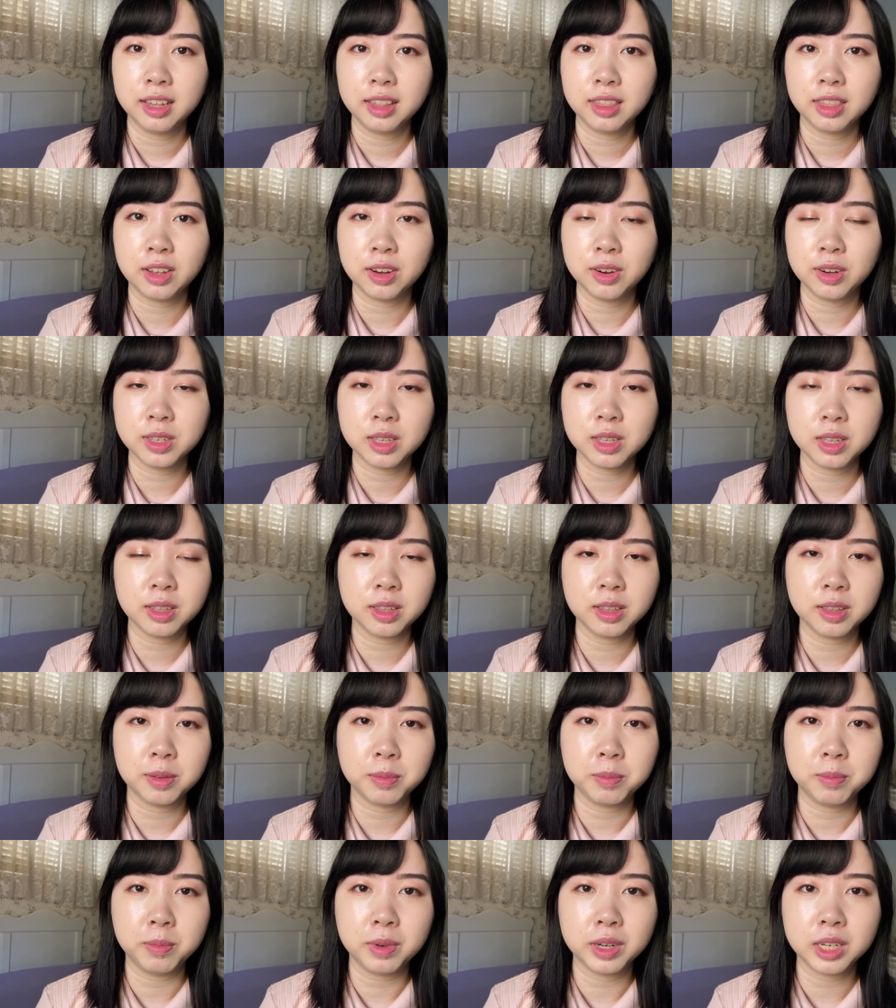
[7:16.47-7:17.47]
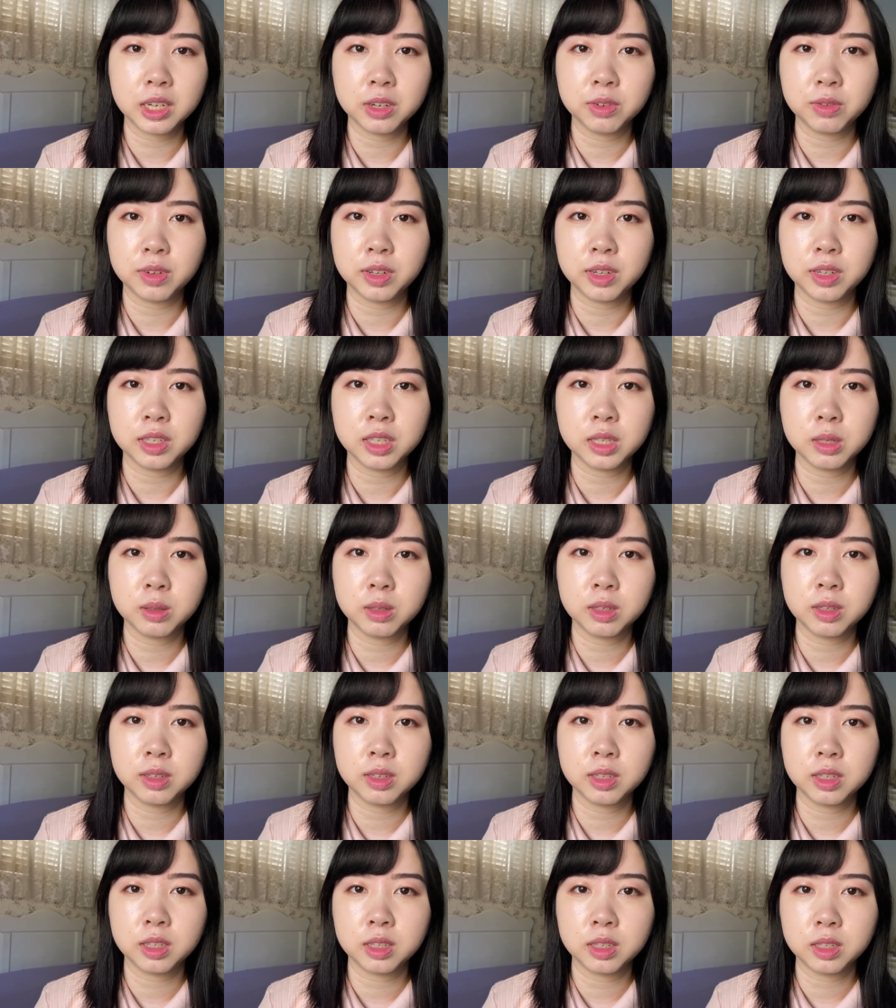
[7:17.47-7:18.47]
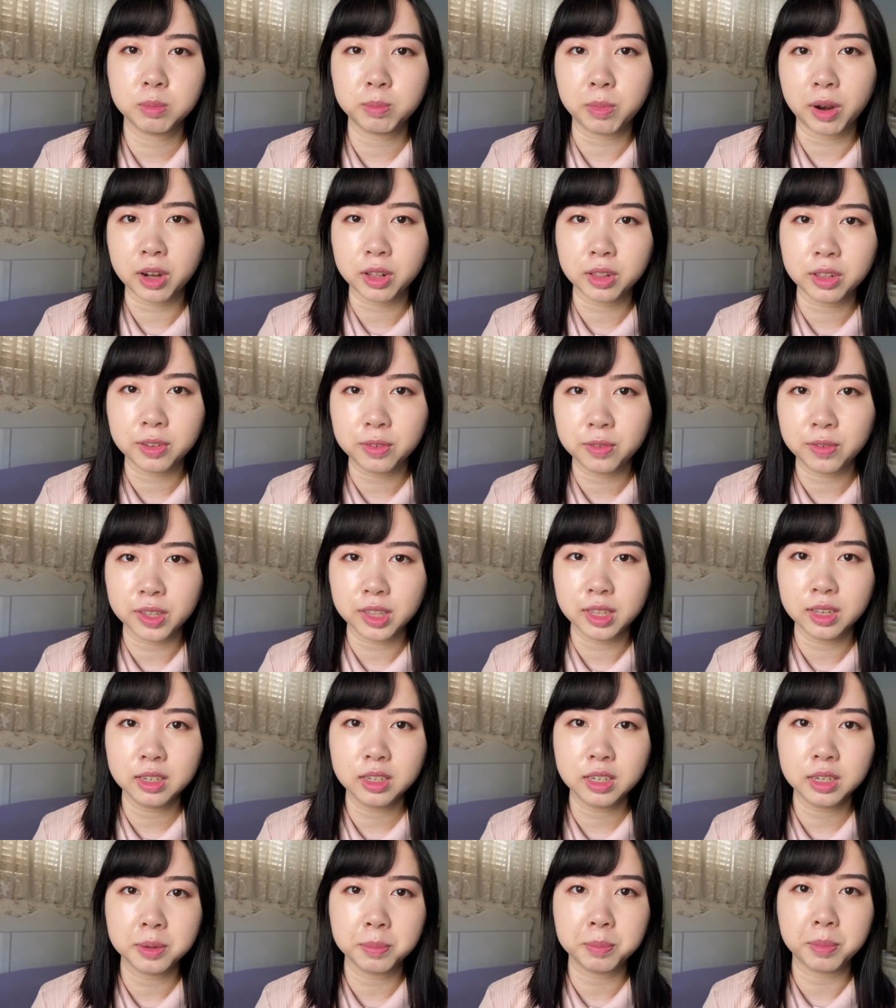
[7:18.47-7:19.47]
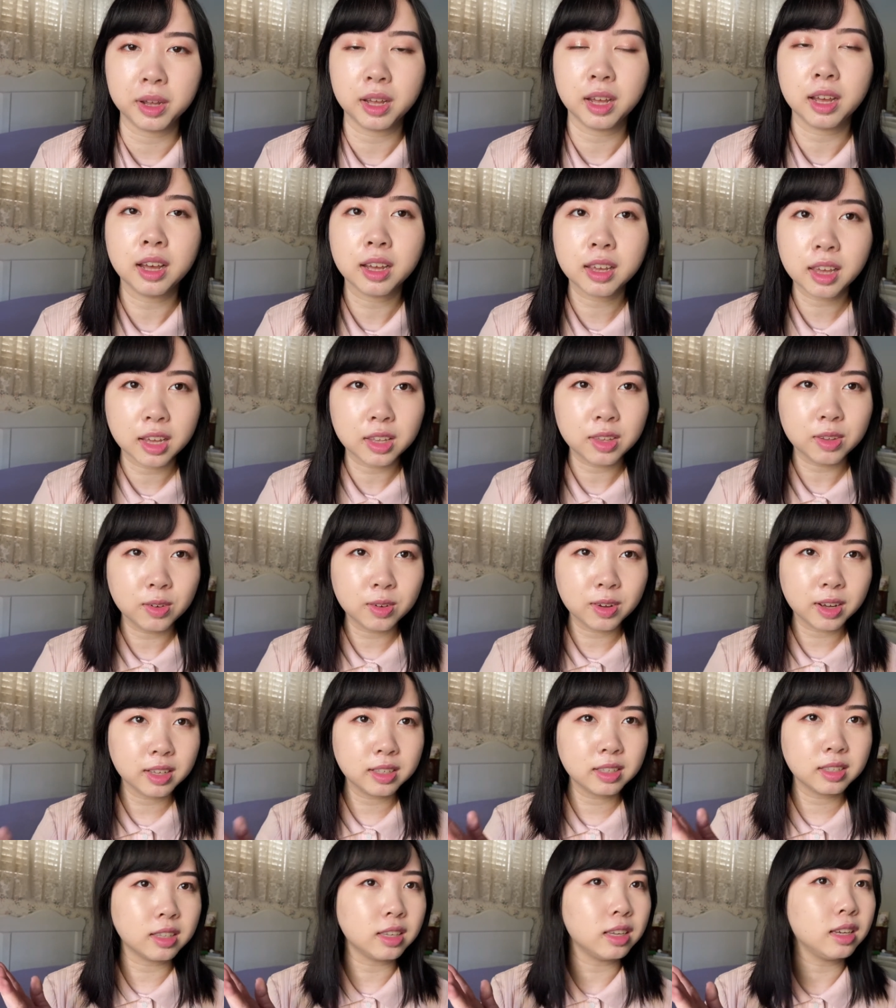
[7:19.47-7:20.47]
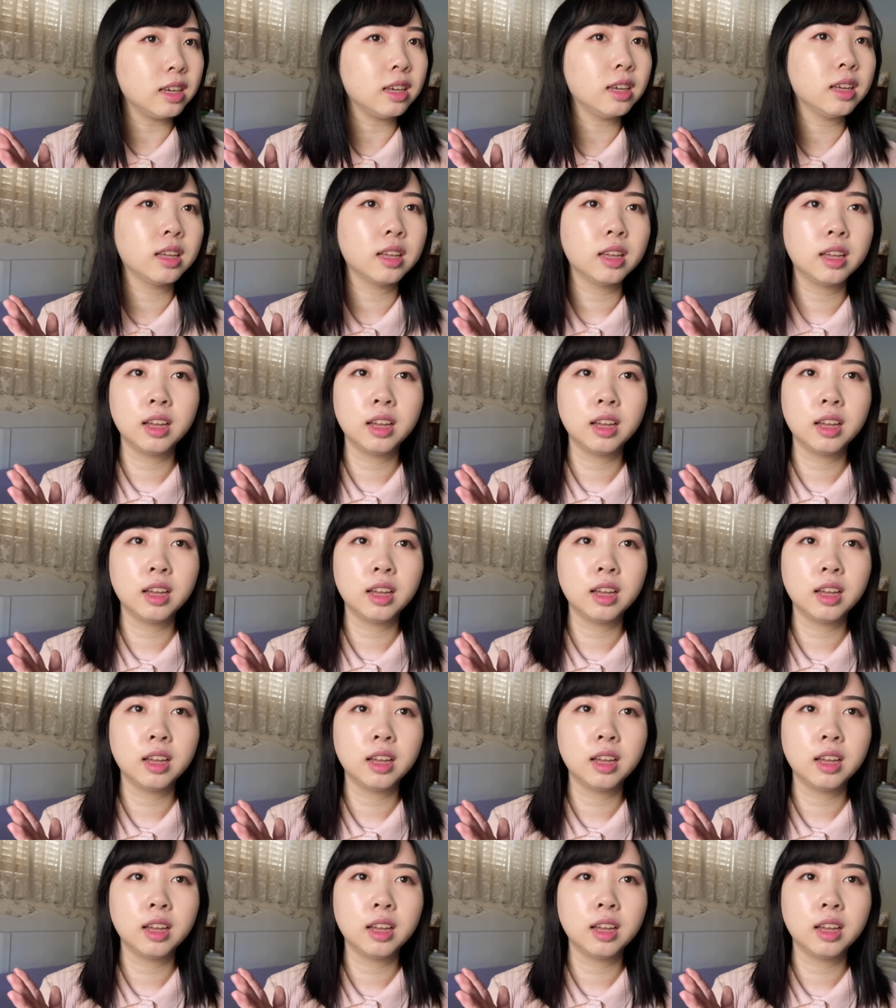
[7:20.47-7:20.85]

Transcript: there isn't much of a sparkly finish. But can you guys see?